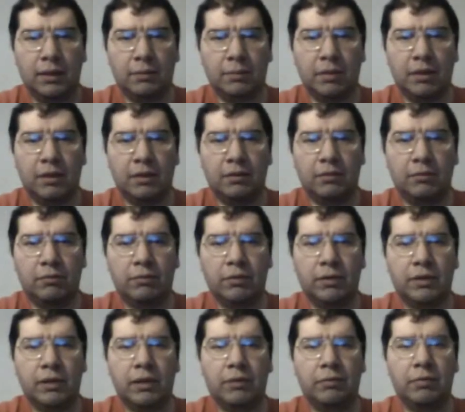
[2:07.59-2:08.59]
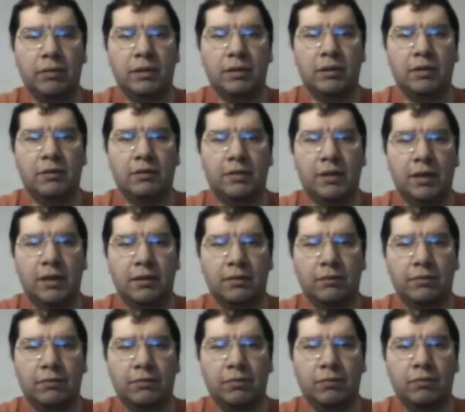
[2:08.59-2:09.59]
And by recovering the data
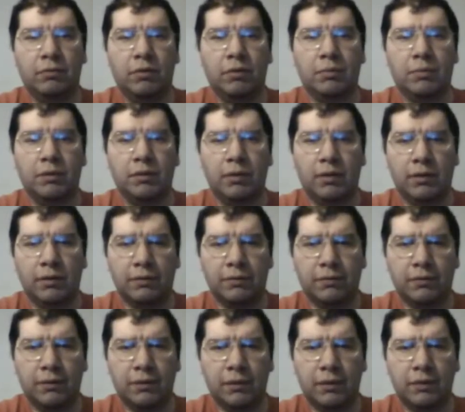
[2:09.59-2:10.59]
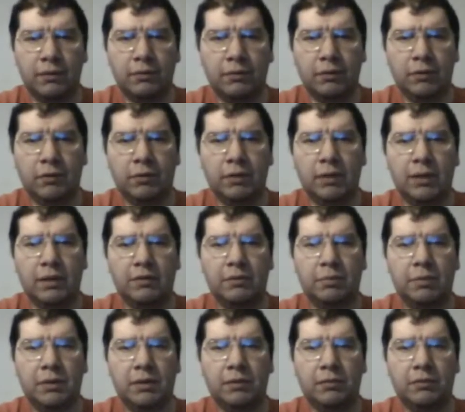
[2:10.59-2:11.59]
from Romanoff, Fury has
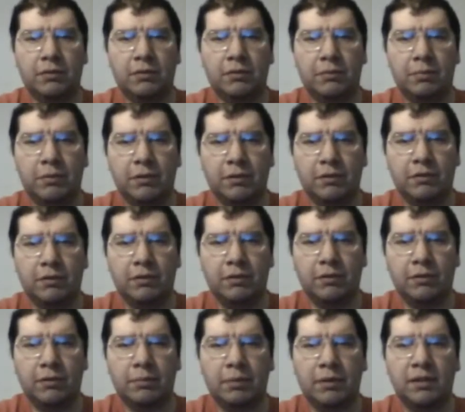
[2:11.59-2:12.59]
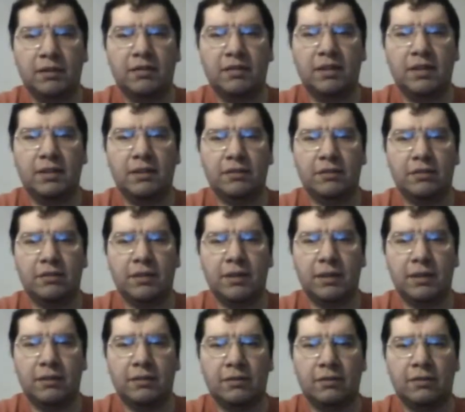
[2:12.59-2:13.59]
become suspicious about the
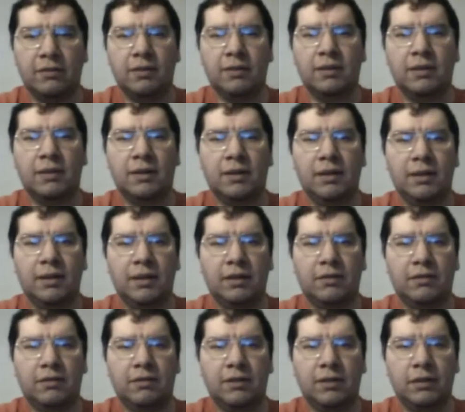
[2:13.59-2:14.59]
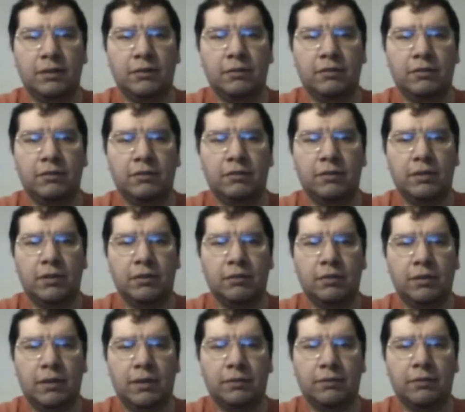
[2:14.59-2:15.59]
insights, and as senior
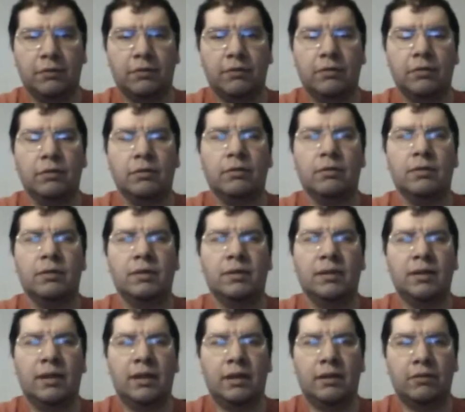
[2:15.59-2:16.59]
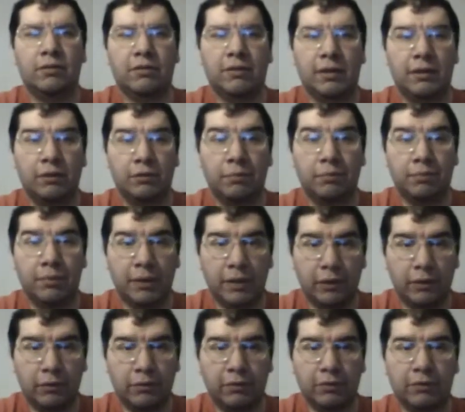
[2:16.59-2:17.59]
SHIELD officer Alexander
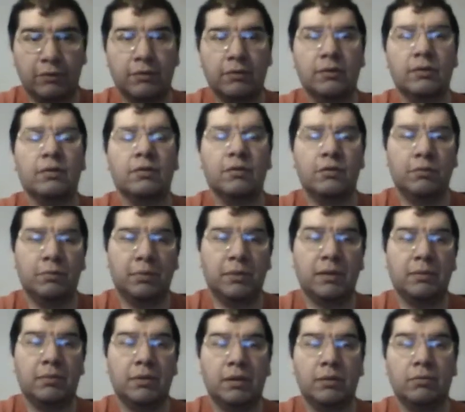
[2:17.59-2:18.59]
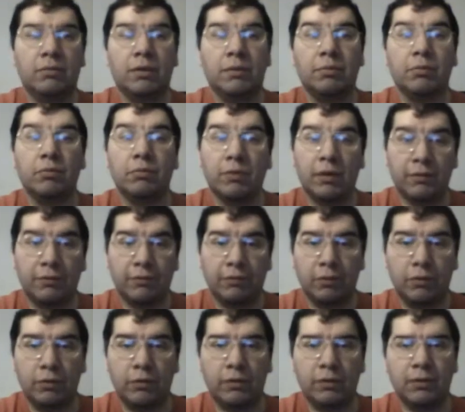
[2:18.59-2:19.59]
Pierce, who's played by Robert
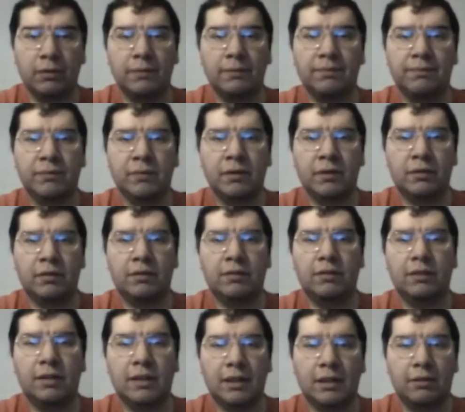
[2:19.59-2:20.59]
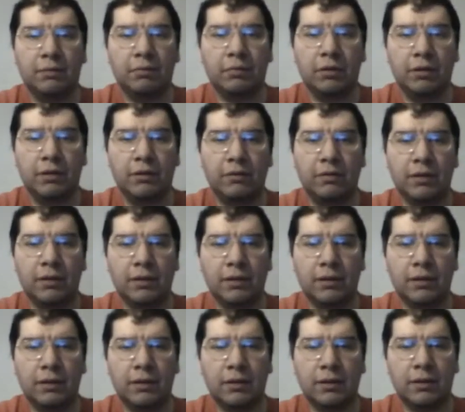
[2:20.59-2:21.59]
Redford, to delay the
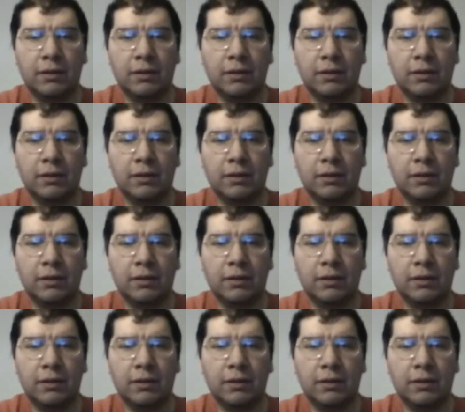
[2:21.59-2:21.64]
project.